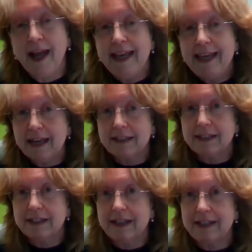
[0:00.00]
Yet
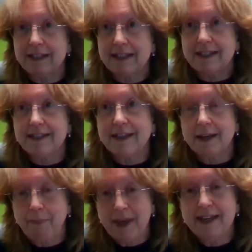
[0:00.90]
it doesn't
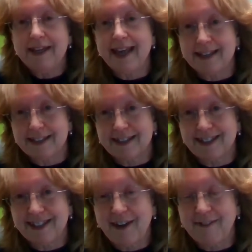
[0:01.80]
appear yet
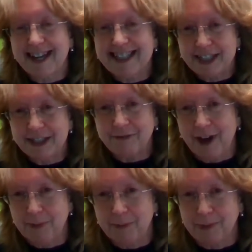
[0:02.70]
to have an
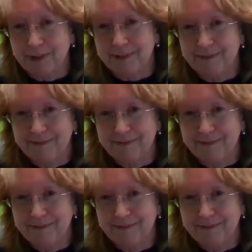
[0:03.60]
identifiable,